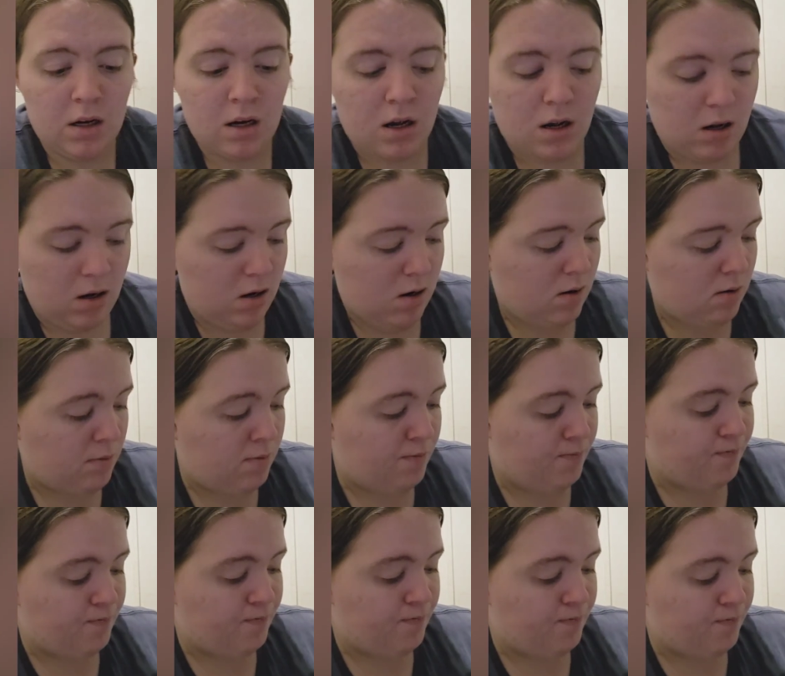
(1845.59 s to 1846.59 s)

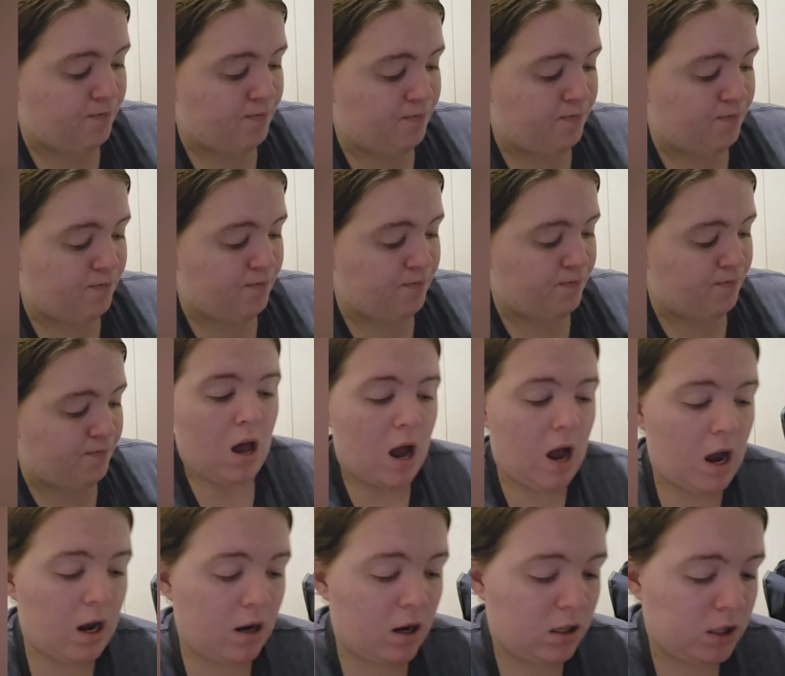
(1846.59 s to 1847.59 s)

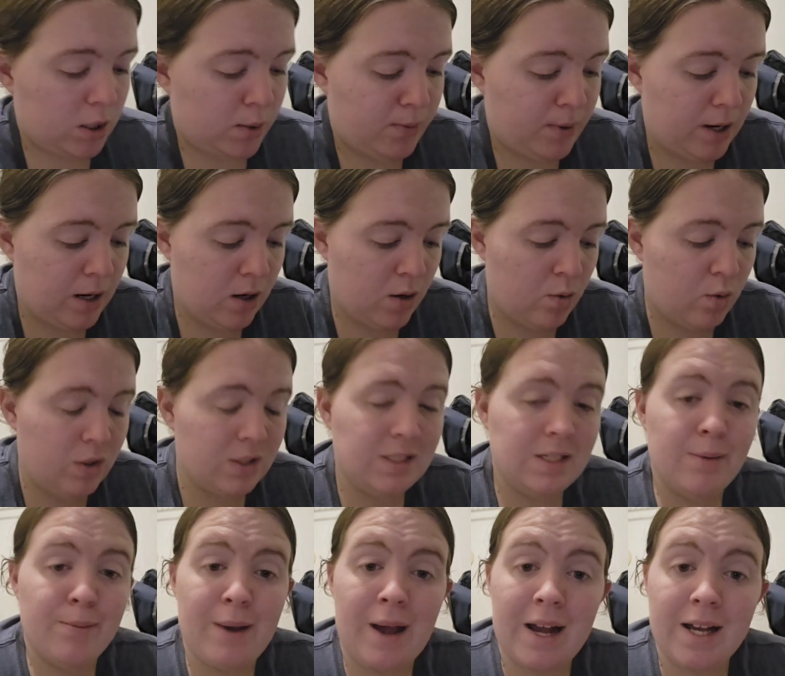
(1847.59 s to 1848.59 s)
I got the bigger ones
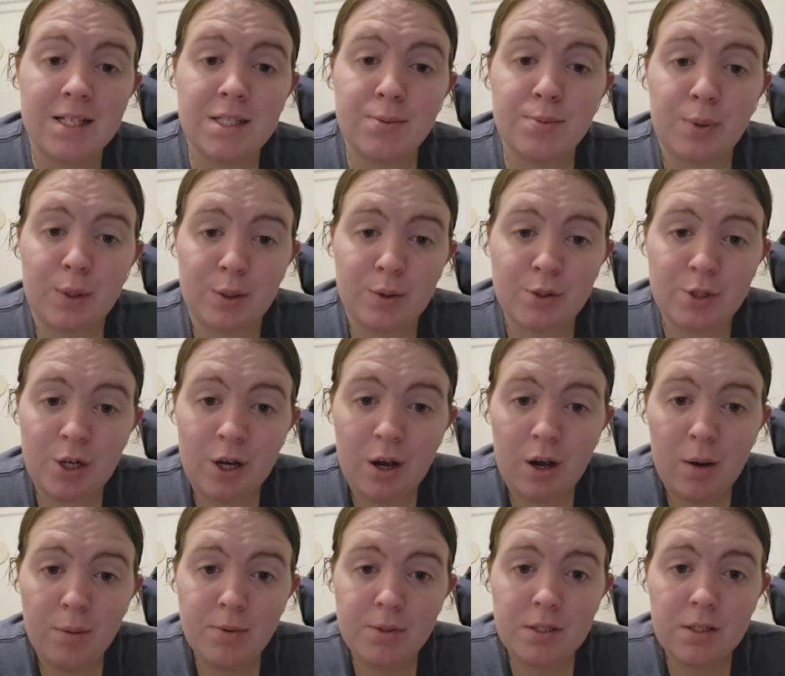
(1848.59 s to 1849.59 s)
at Bass Pro
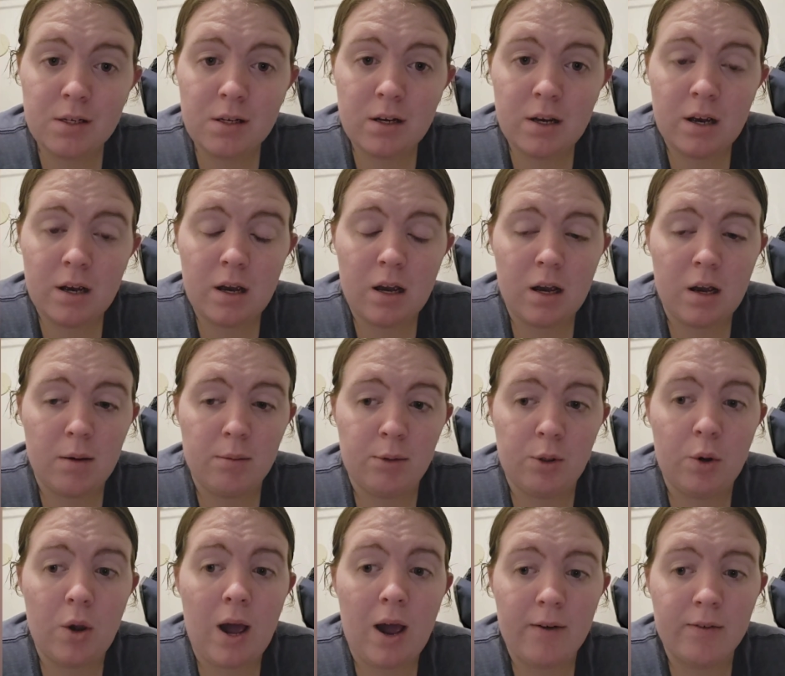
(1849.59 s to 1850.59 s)
Shops.
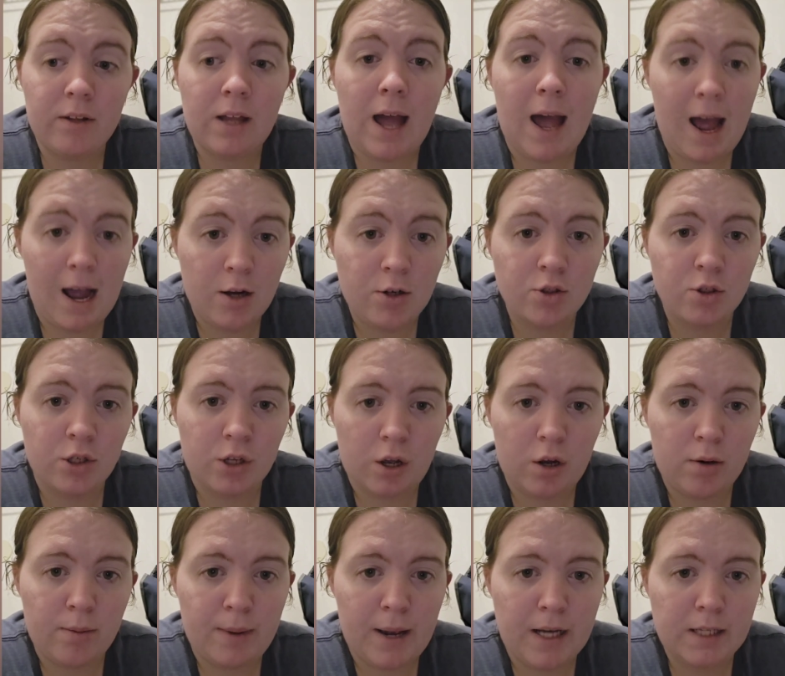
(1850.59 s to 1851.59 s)
You have to actually go
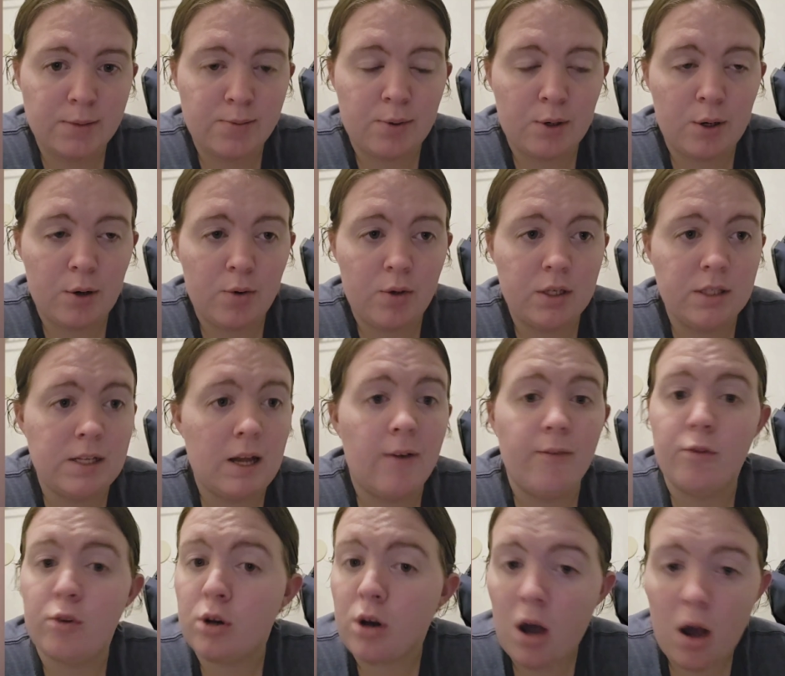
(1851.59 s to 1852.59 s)
to Bass Pro because I've
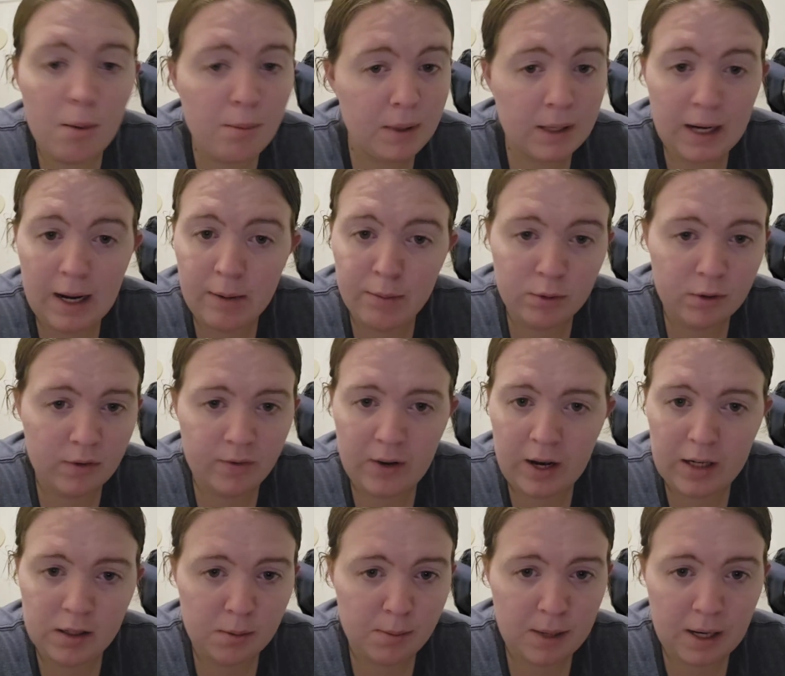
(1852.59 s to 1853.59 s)
not been able to
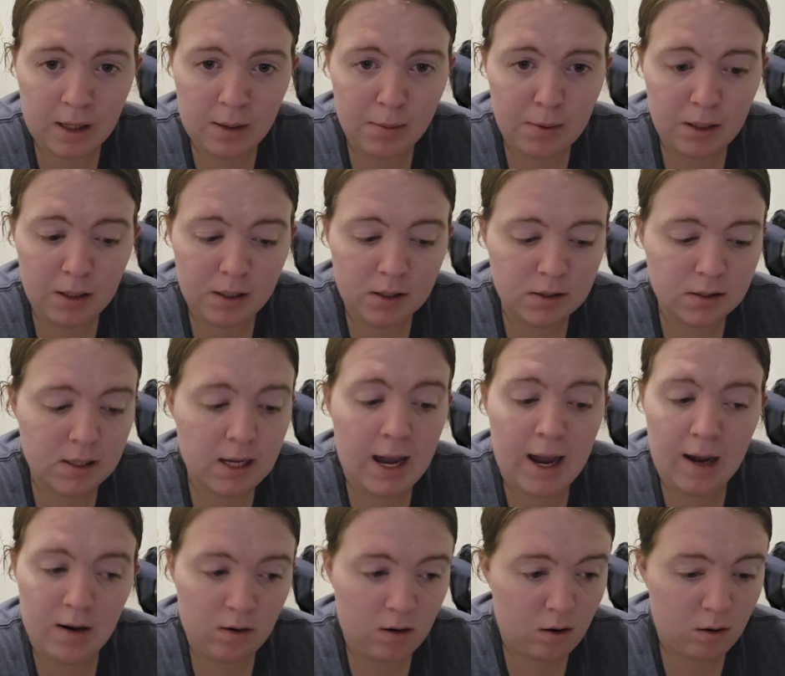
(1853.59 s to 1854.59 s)
find them at Cabela's
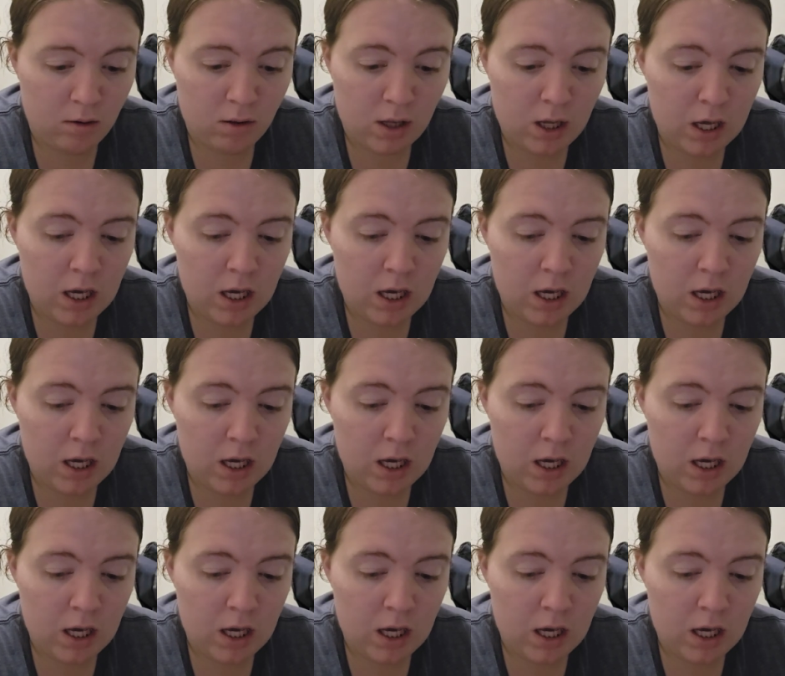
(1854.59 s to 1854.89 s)
at all.